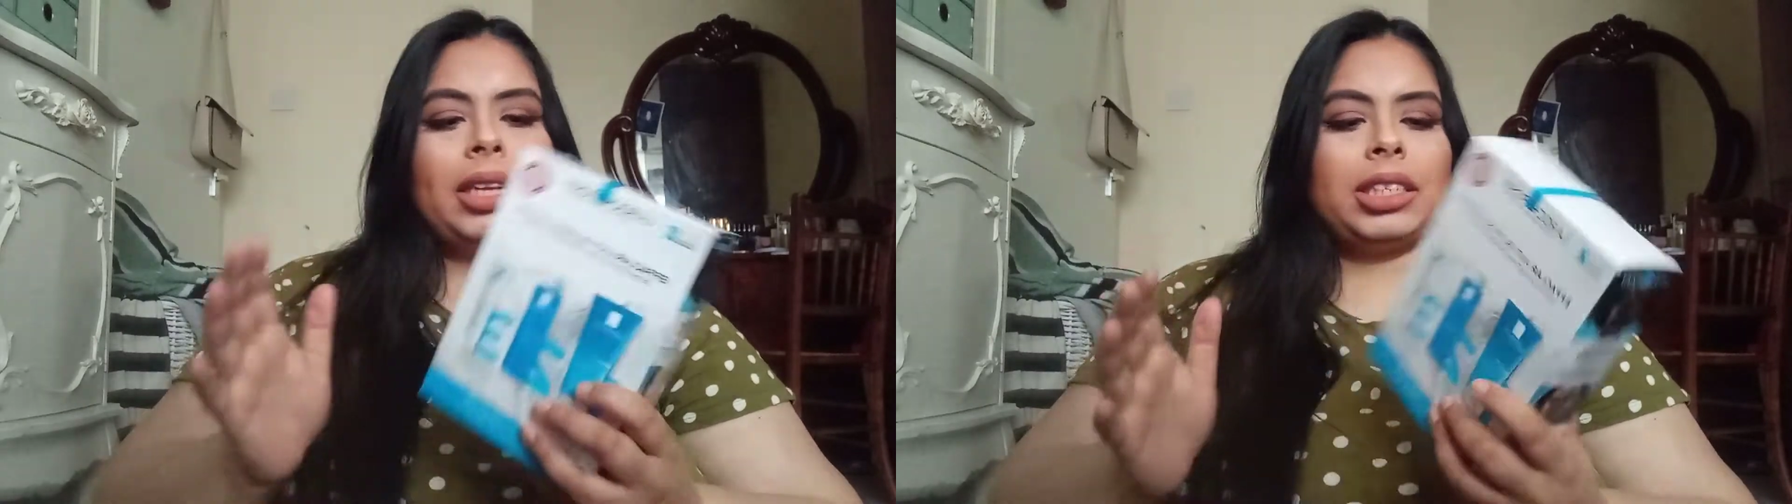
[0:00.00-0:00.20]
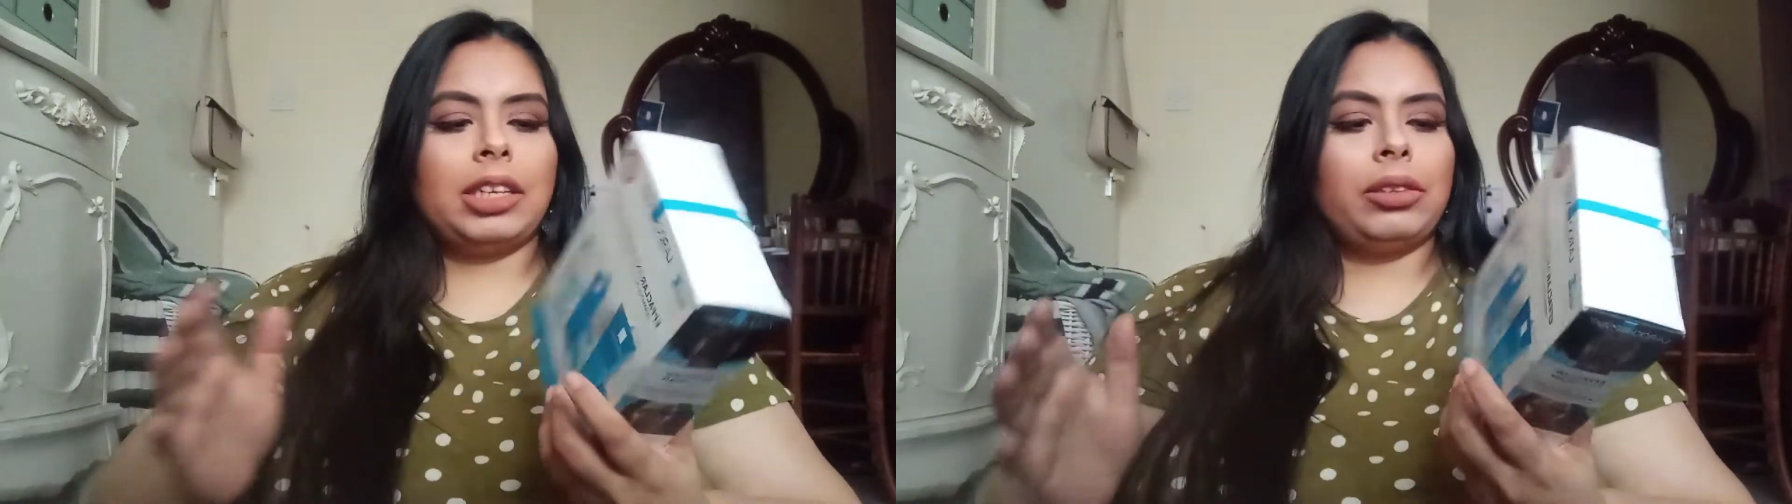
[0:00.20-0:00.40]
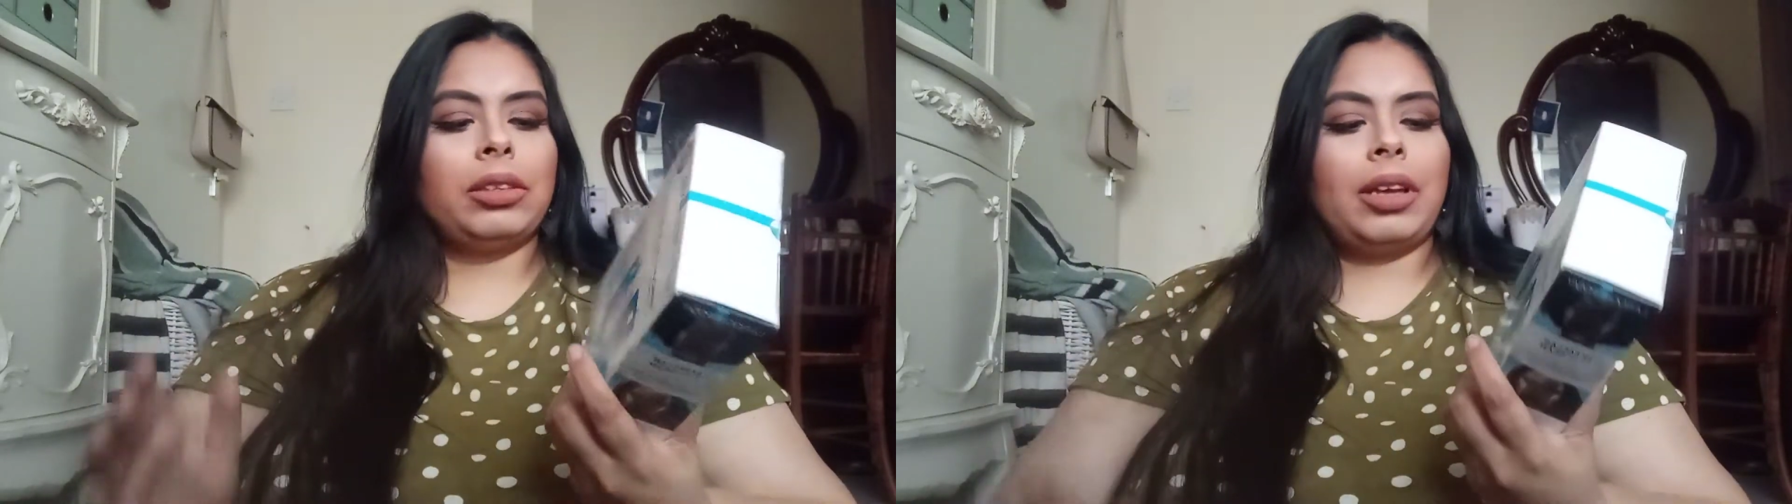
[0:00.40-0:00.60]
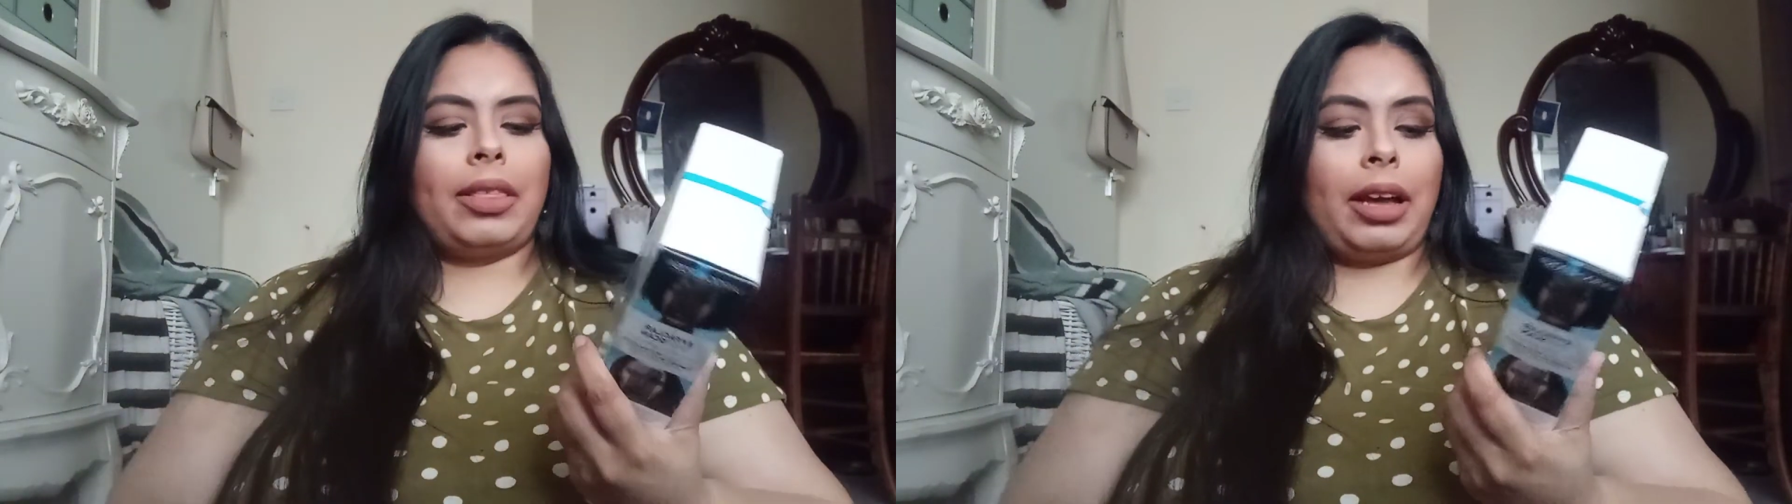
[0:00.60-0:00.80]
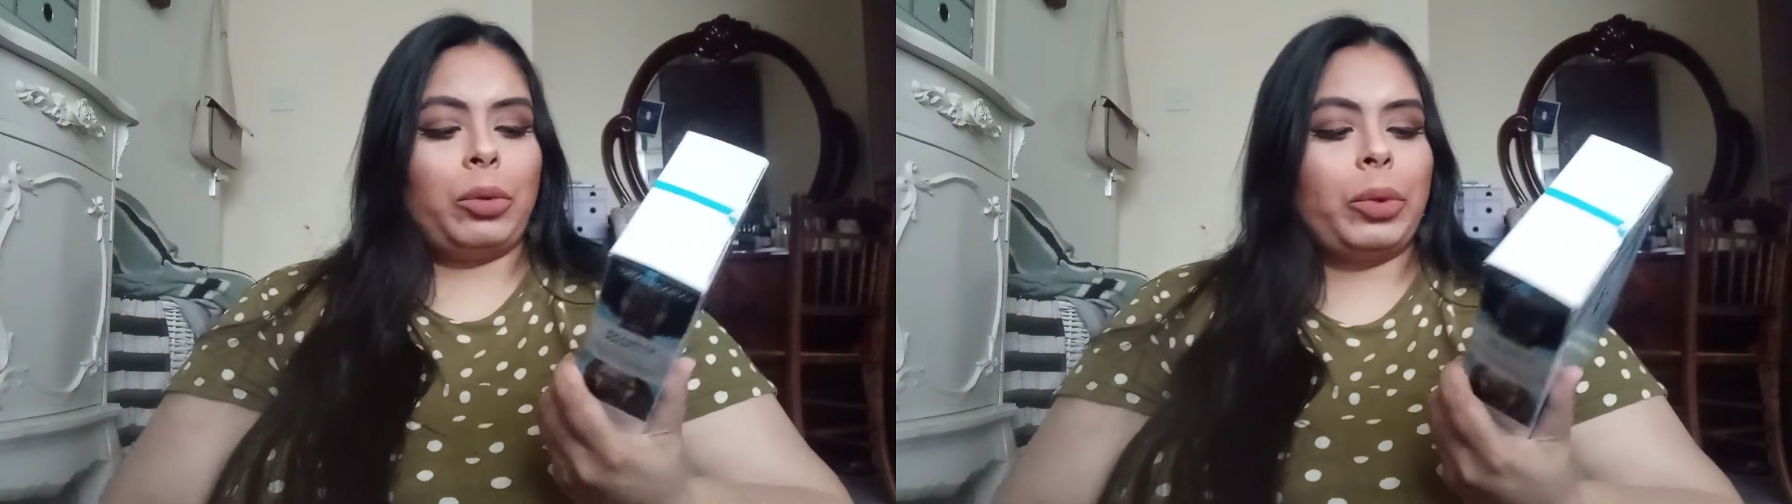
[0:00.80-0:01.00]
deal
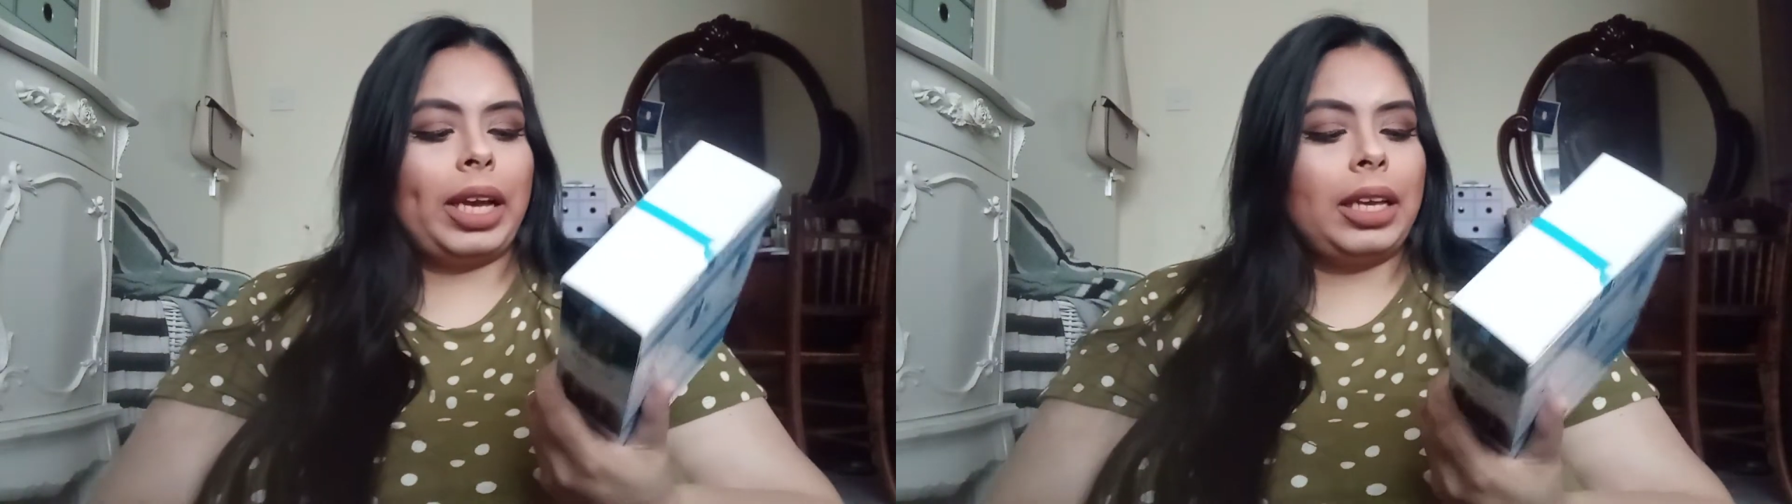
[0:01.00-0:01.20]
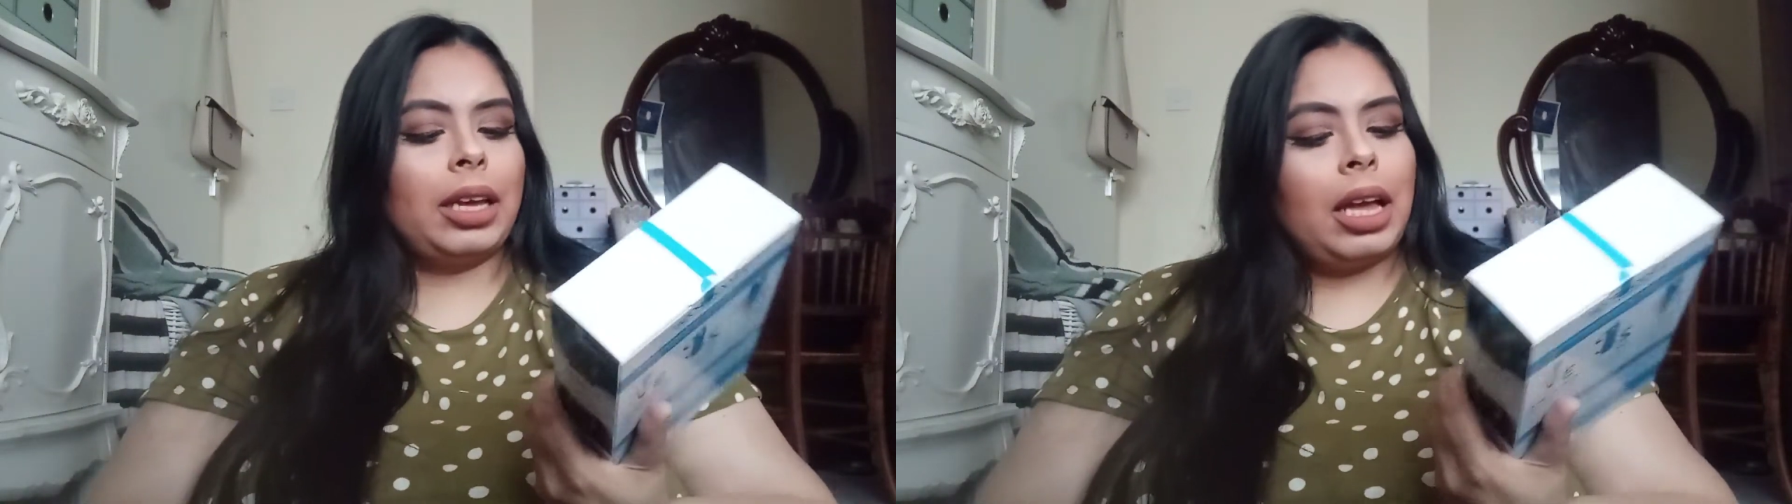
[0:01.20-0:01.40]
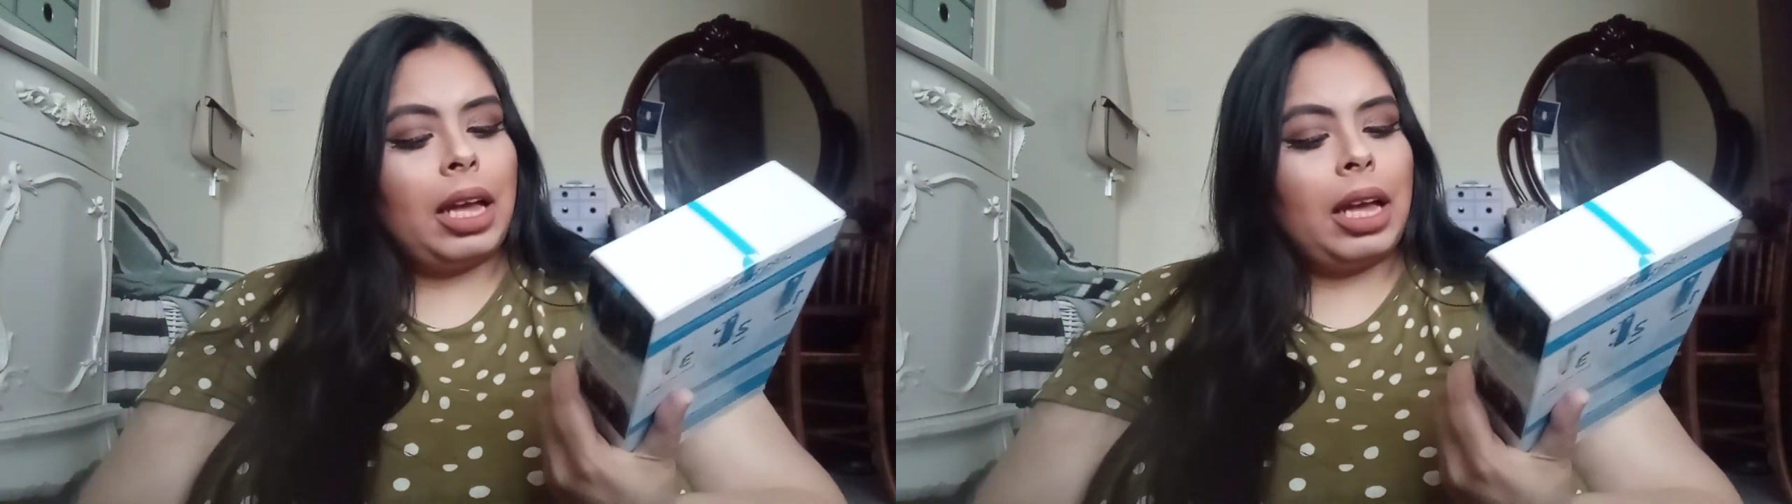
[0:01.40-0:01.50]
that way.